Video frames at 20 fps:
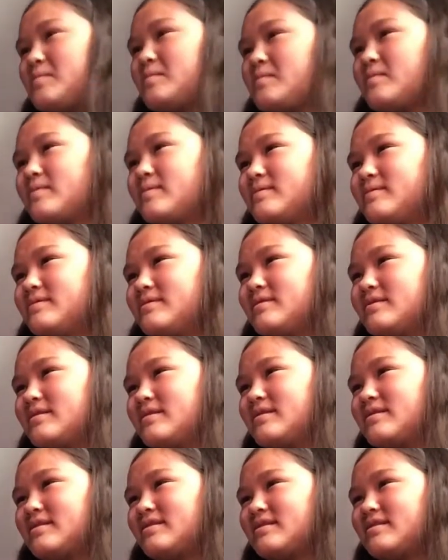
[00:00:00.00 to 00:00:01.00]

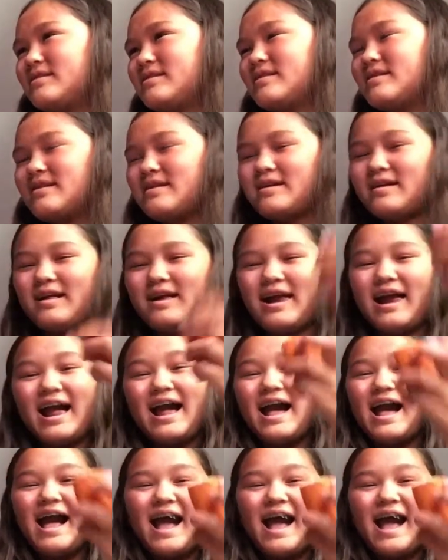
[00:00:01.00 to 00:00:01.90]
Nobody speaks.